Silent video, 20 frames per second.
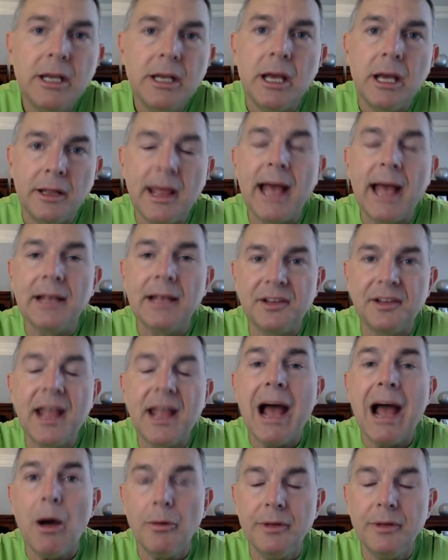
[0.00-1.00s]
and that is
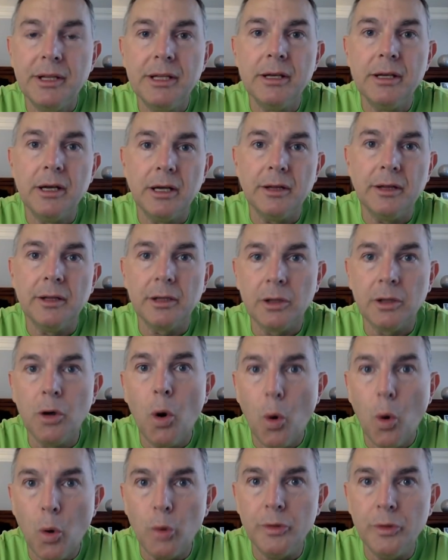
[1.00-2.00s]
now the uh, the
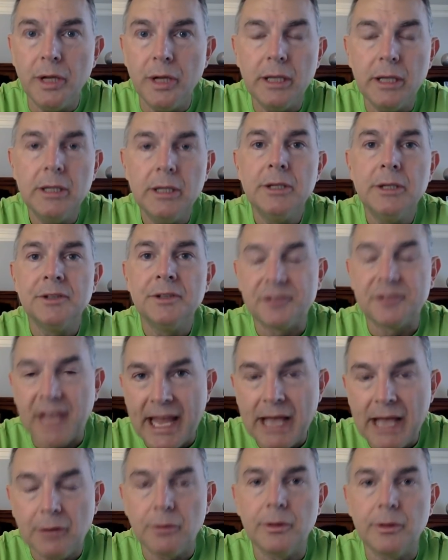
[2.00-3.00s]
gold
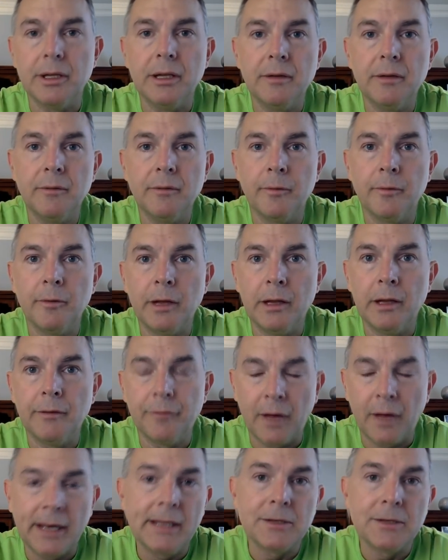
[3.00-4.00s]
standard in, in,
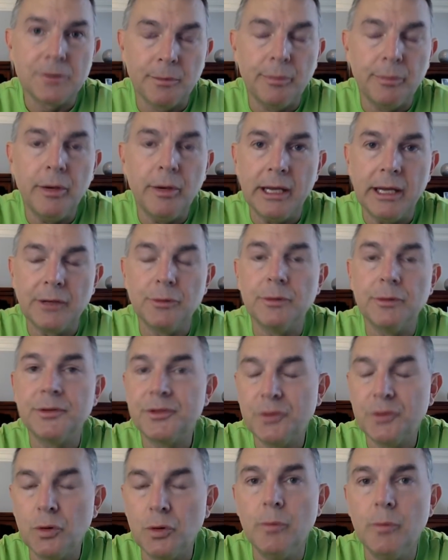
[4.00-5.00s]
financial planning to
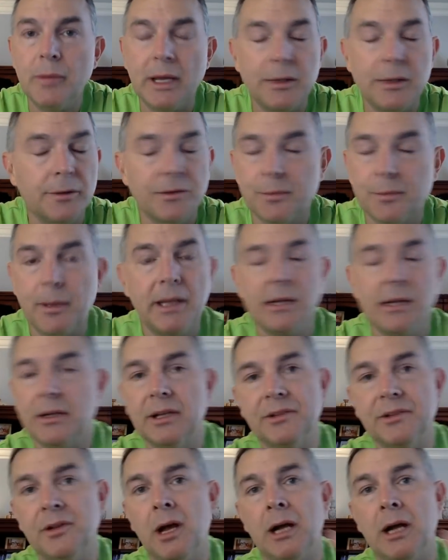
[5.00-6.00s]
assume that your spending
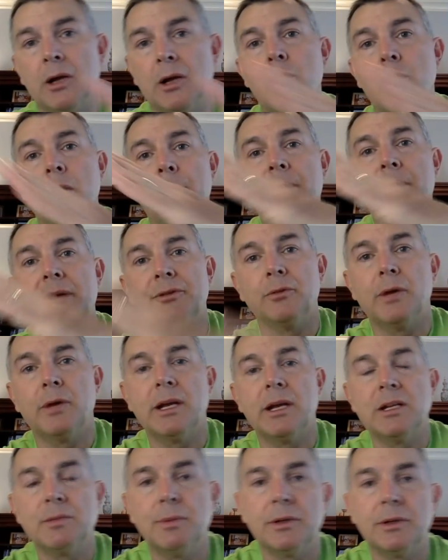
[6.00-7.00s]
does not go up as you
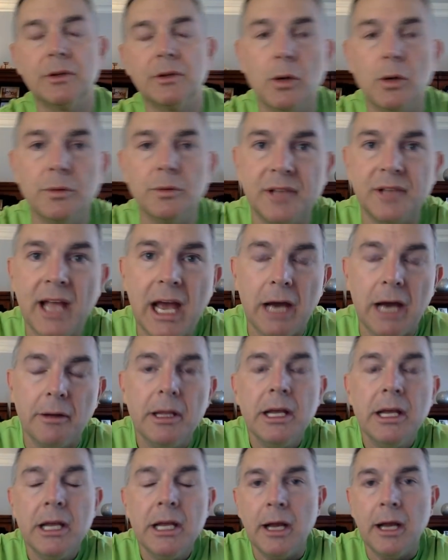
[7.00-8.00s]
age, but it goes down.
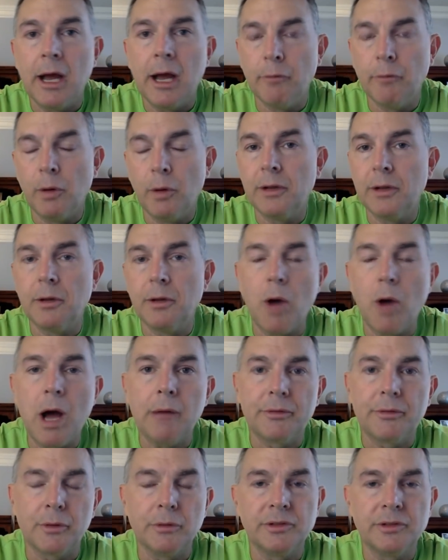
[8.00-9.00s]
Now, everyone in their
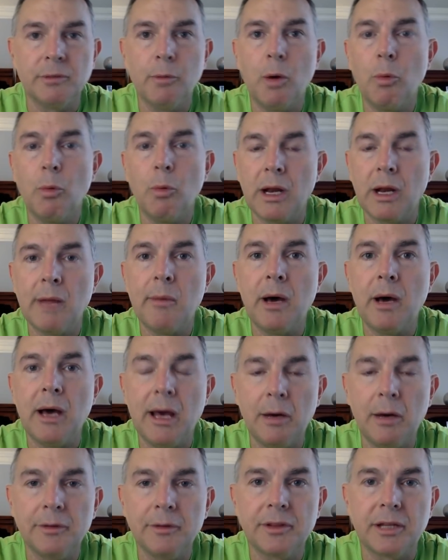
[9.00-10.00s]
mom throws in, but what about
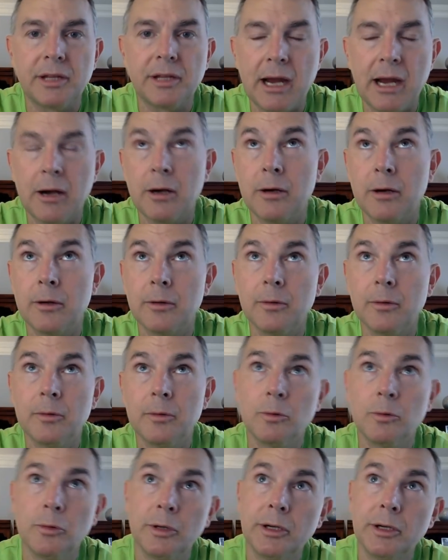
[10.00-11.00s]
health care?
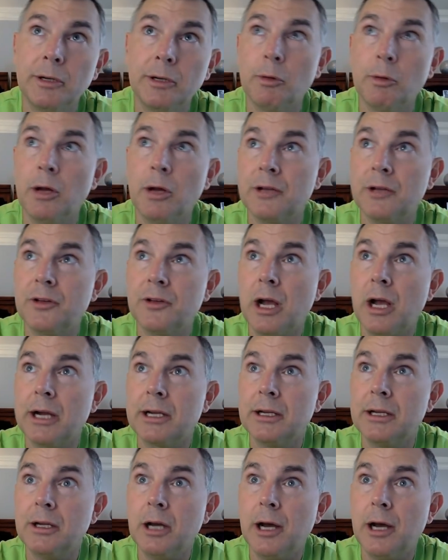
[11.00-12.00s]
We're not
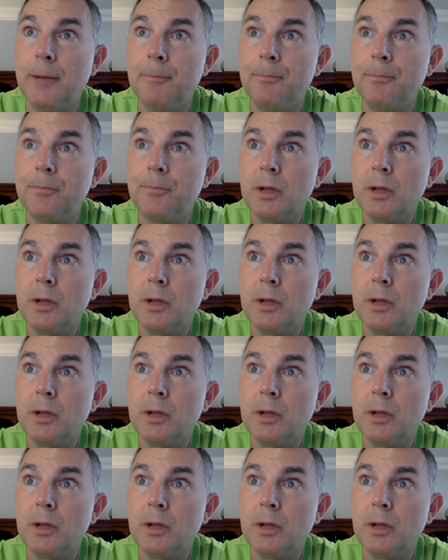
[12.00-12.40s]
talking um,